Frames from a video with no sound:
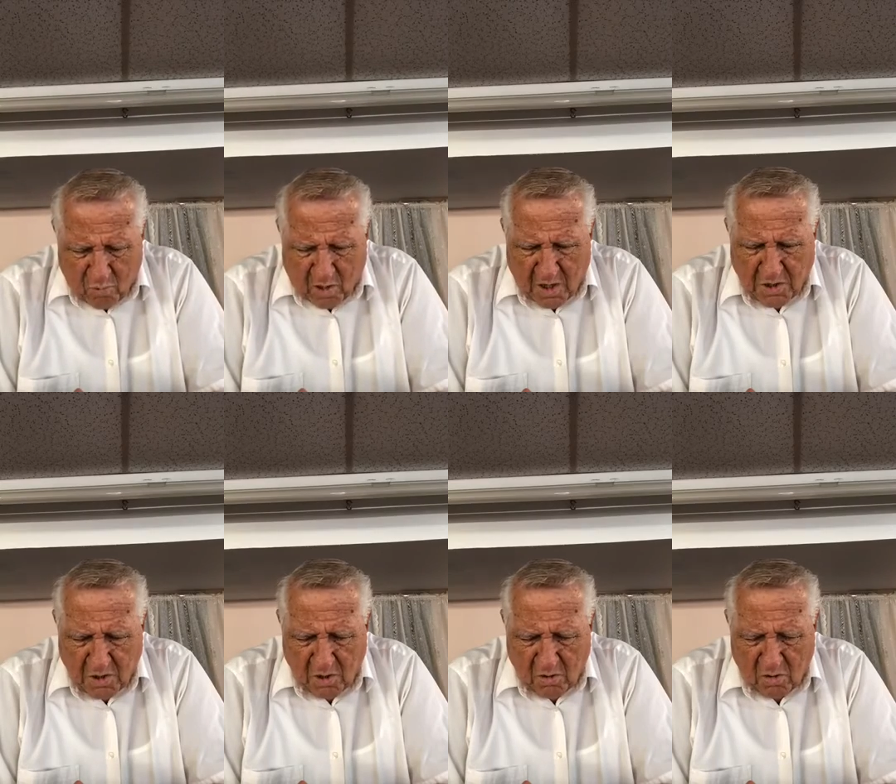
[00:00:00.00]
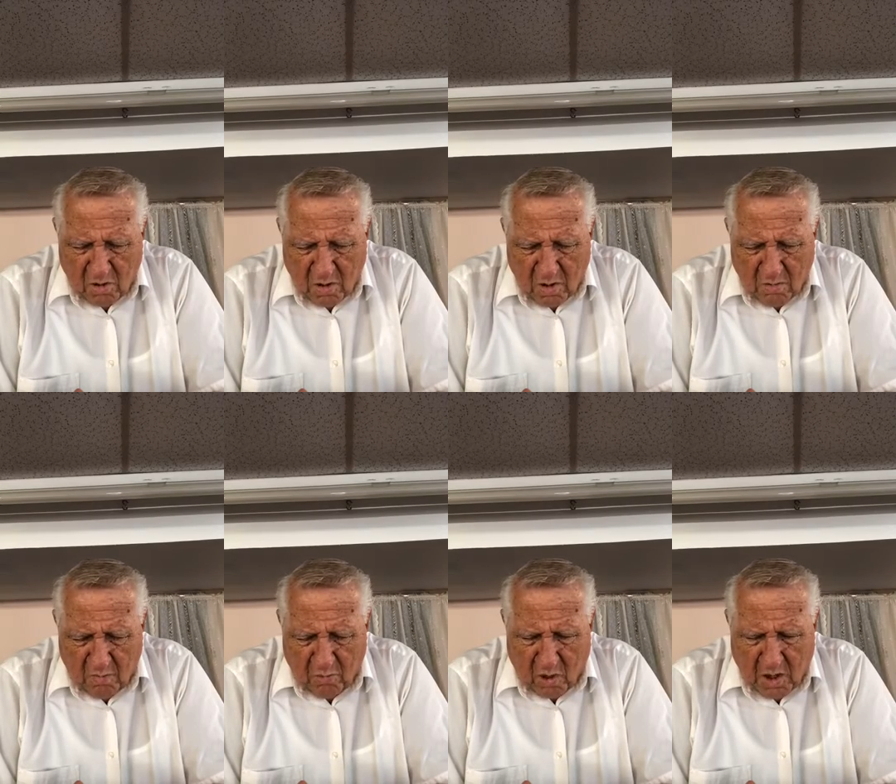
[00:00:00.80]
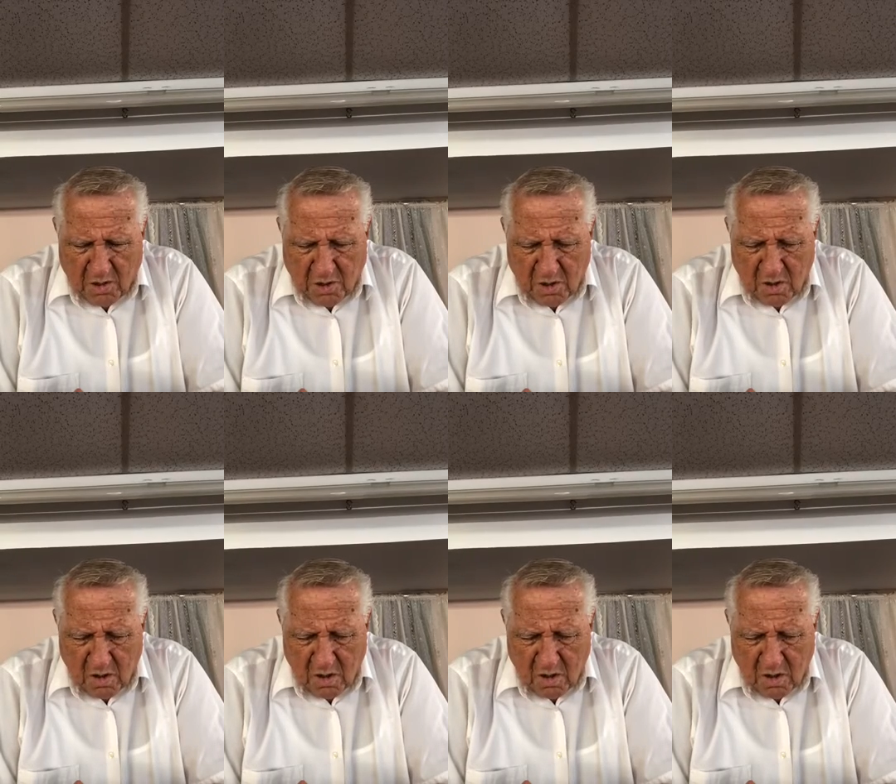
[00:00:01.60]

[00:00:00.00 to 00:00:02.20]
Praise you, Lord. We praise you.